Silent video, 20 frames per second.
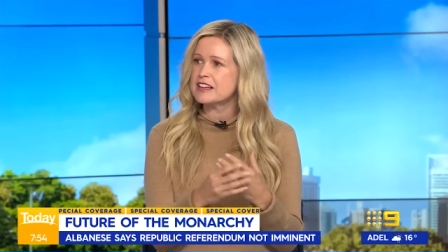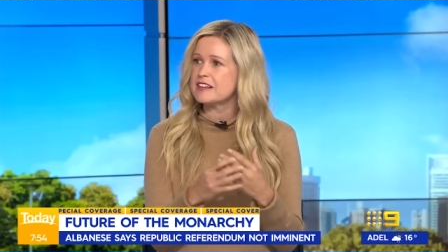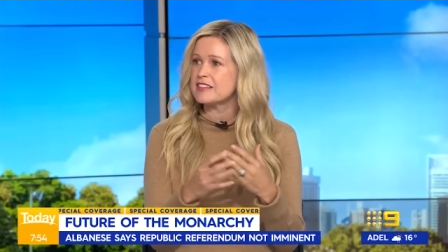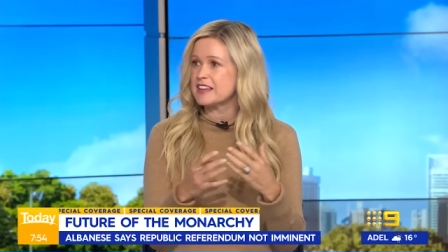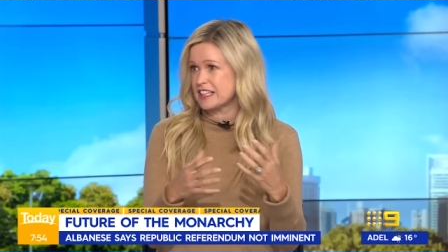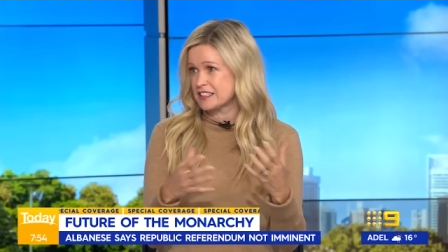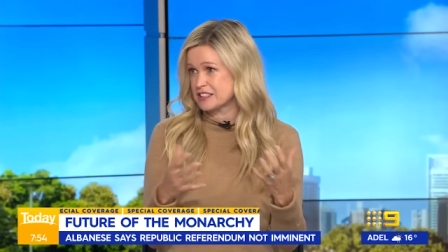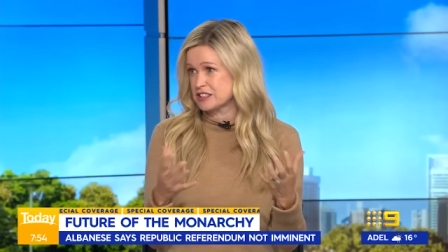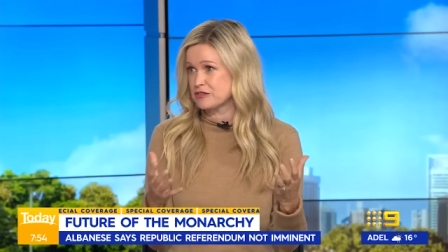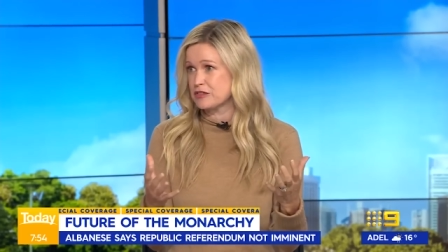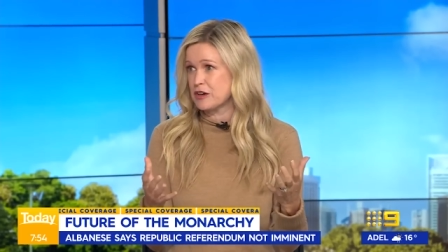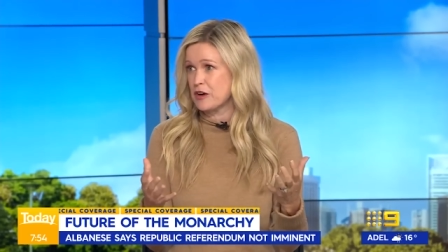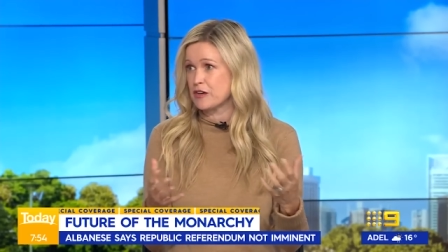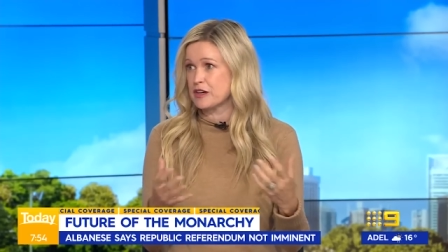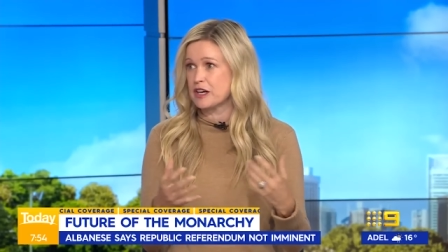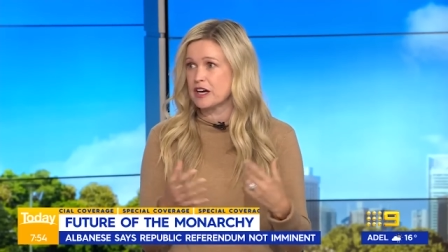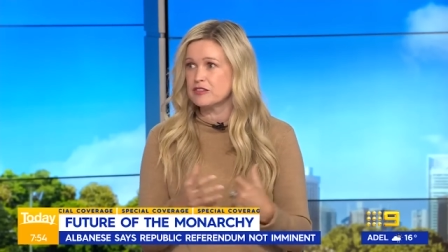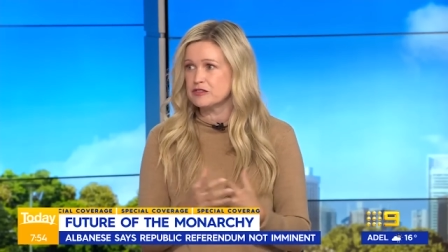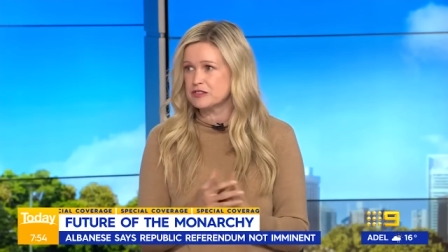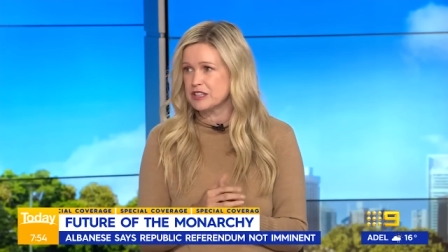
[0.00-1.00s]
and that's mm. fair
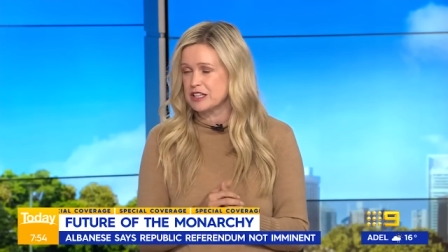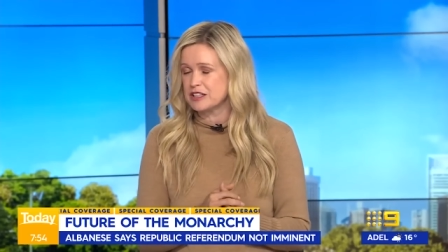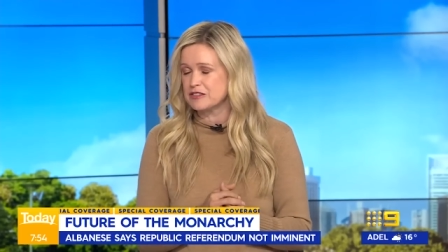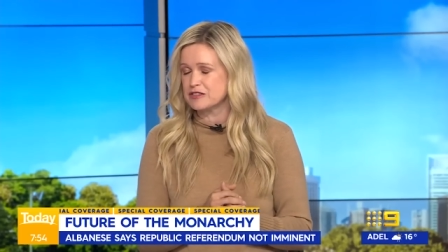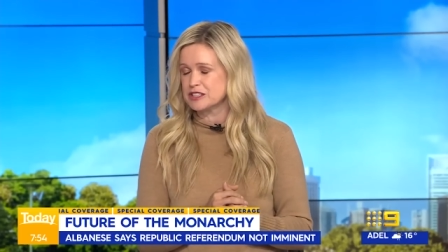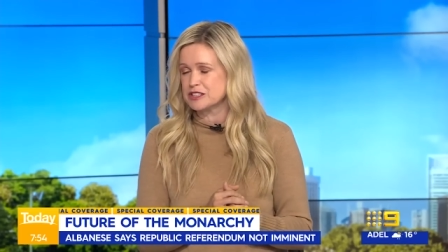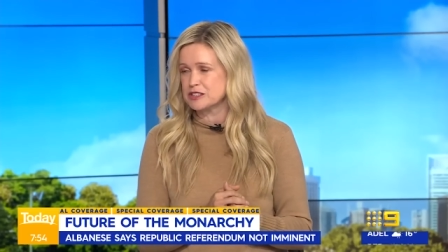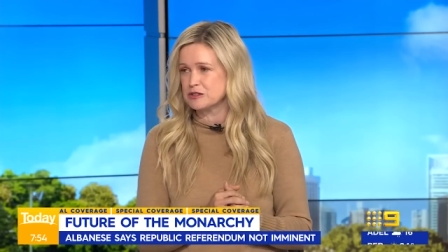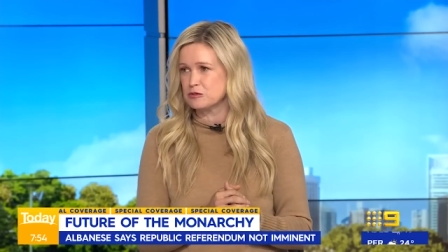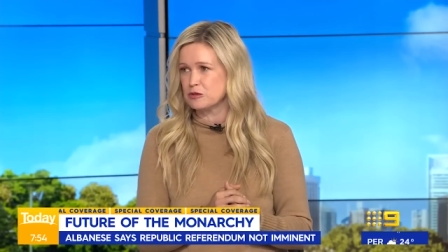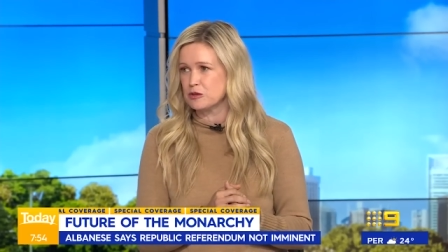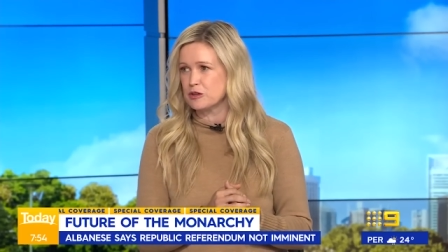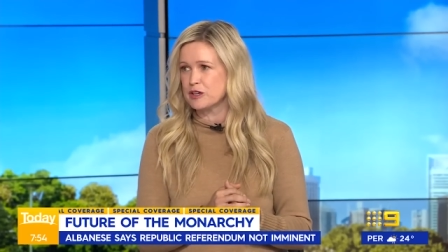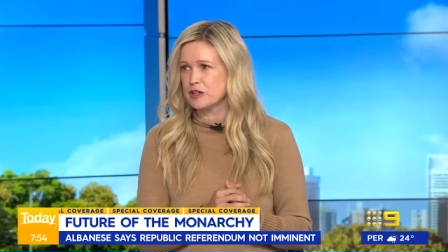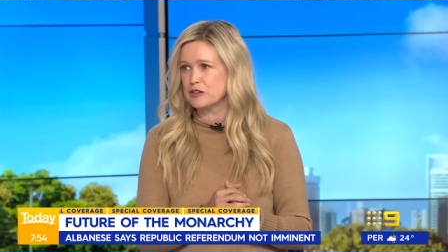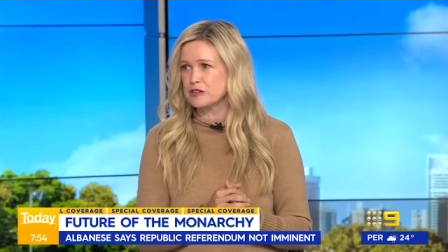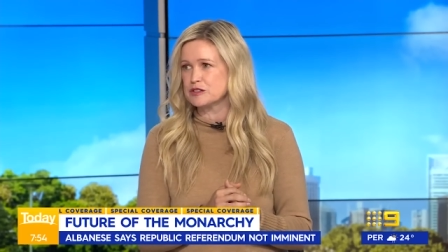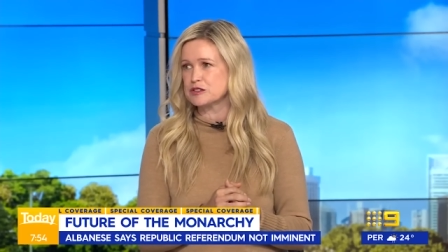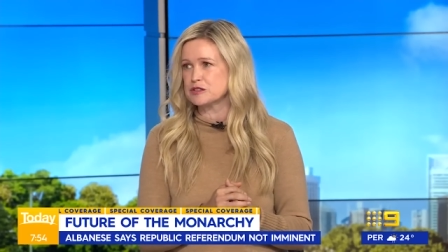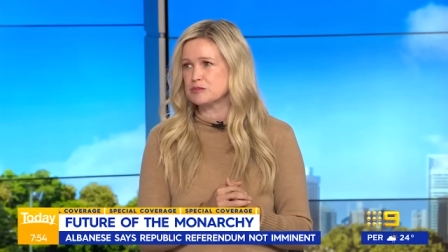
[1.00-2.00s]
enough, none of us are
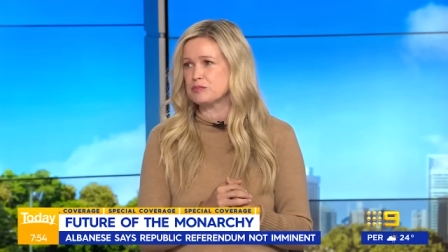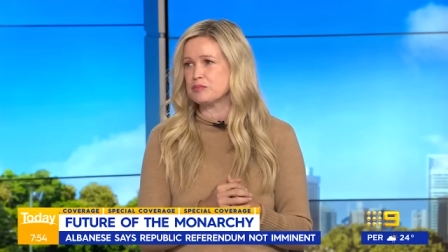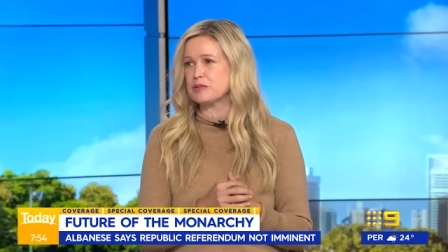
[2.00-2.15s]
royals.